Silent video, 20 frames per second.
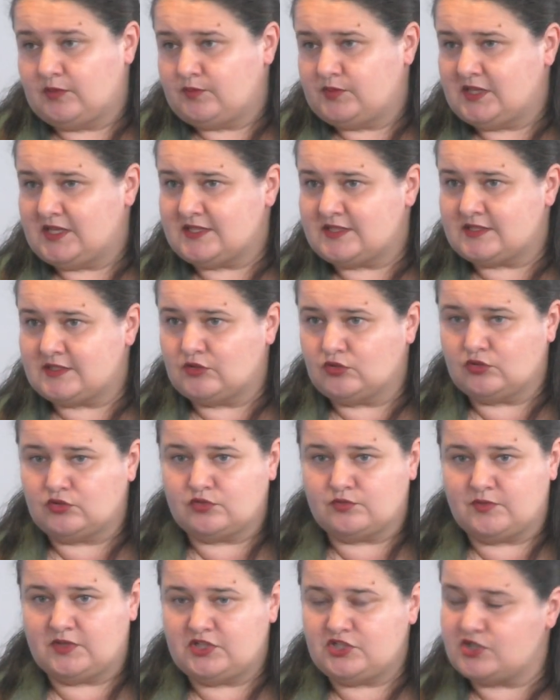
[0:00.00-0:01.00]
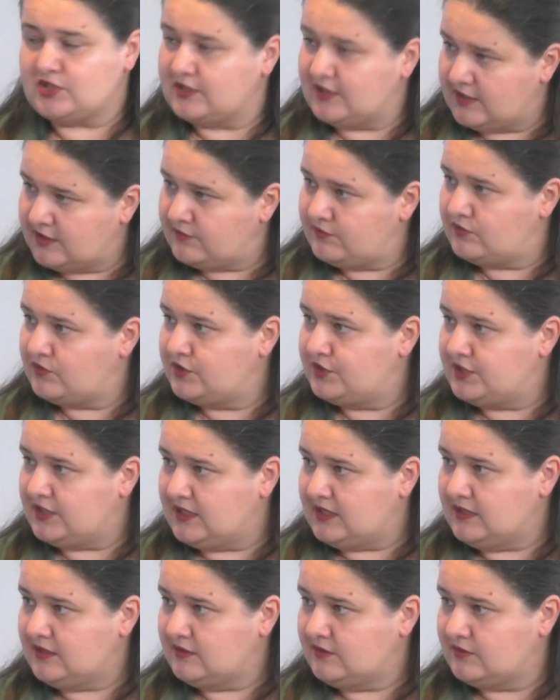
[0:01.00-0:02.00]
And plus, not to mention, every
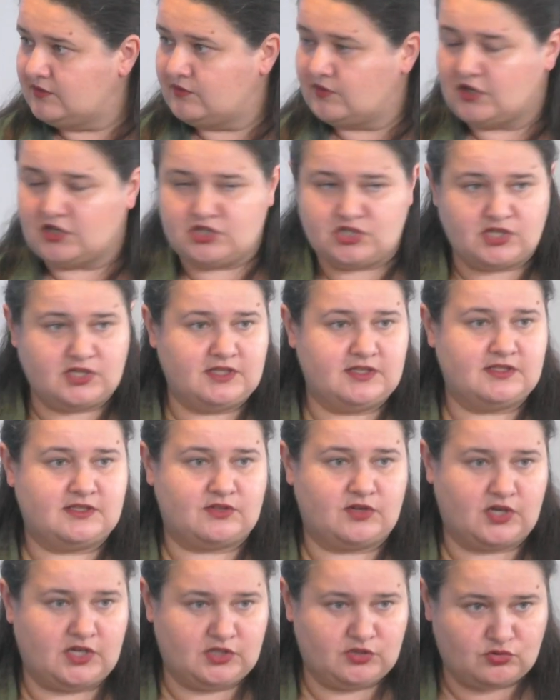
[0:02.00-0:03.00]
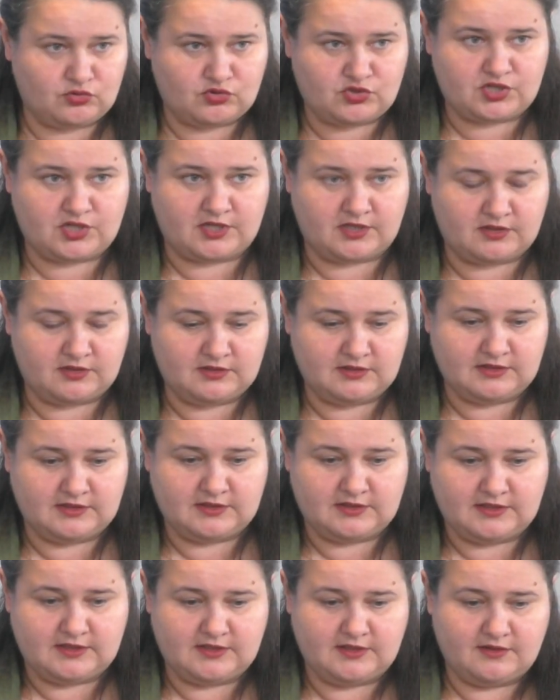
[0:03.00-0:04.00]
day Russia is trying to shell
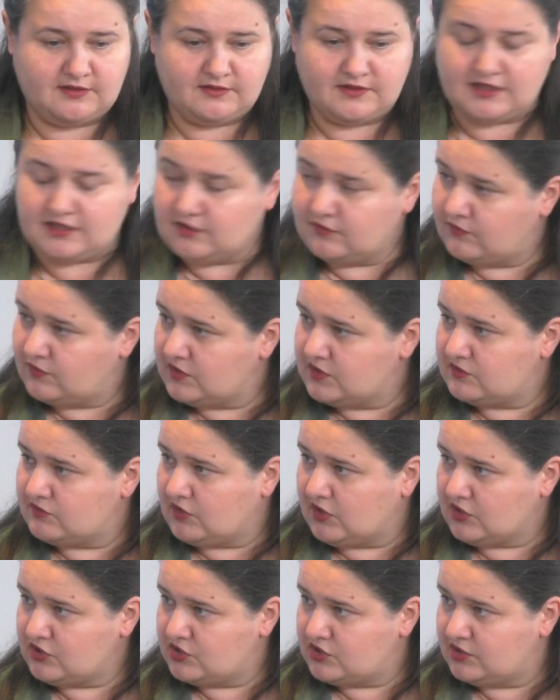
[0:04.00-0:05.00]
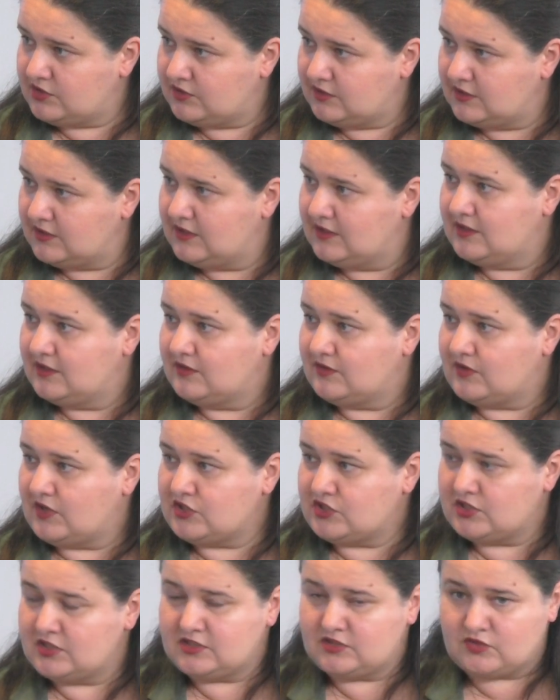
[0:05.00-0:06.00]
the infrastructure.
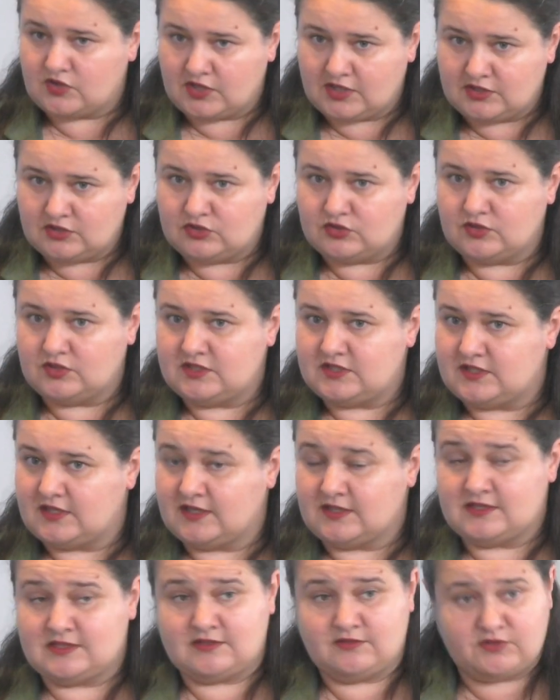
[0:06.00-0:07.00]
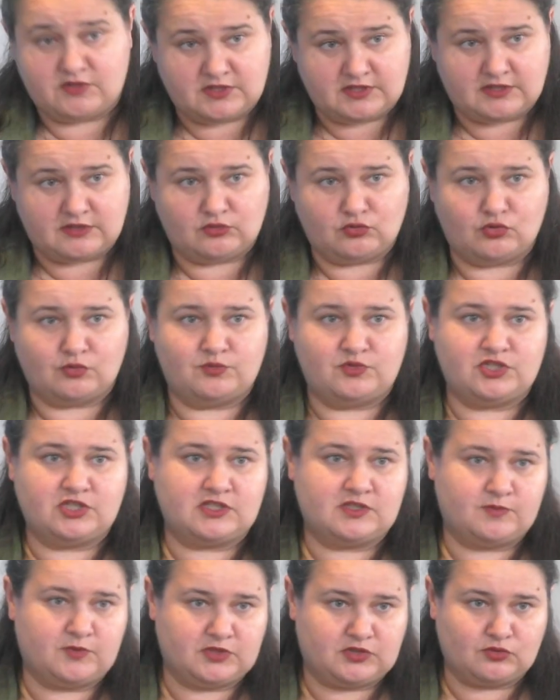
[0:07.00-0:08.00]
Russia is trying to attack civilian
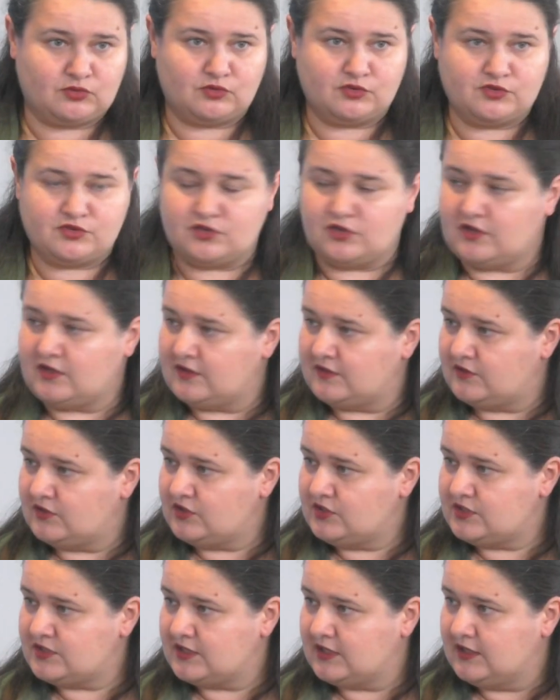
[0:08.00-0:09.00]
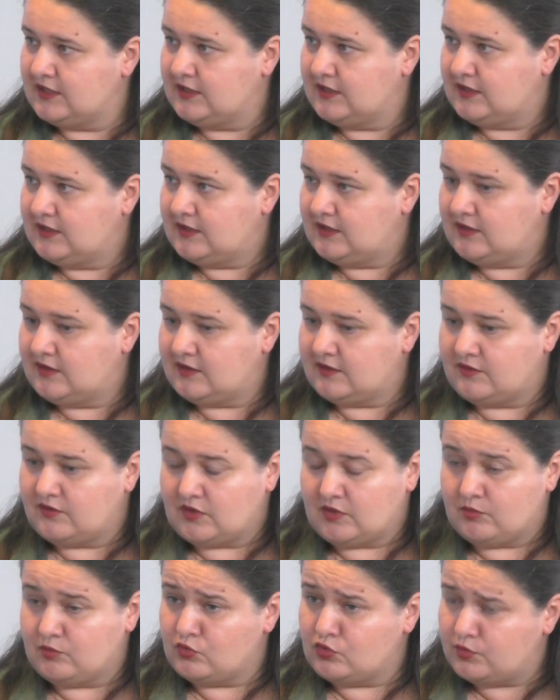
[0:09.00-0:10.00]
objects, but also others. Uh,
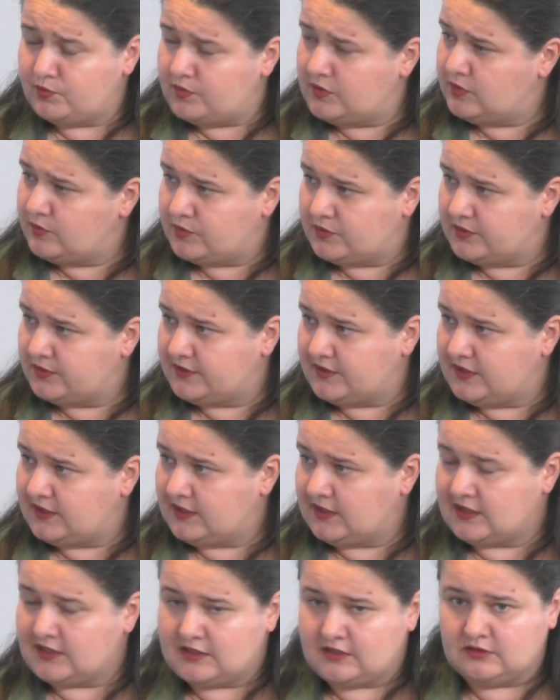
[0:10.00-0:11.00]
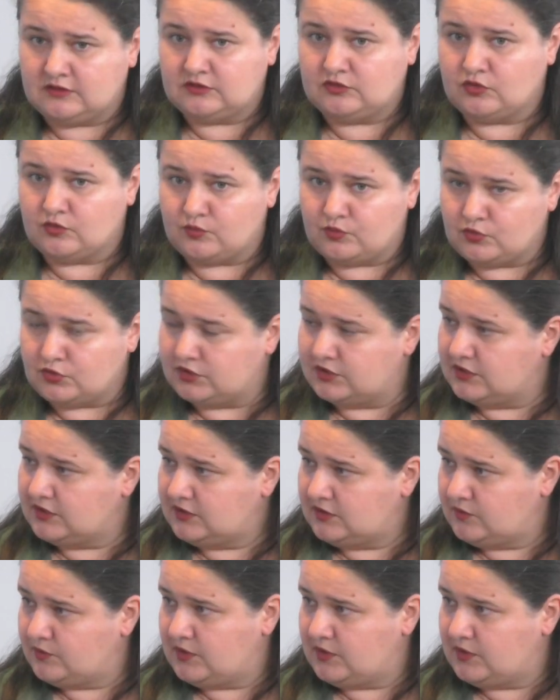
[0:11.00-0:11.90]
there are more people that are killed or wounded.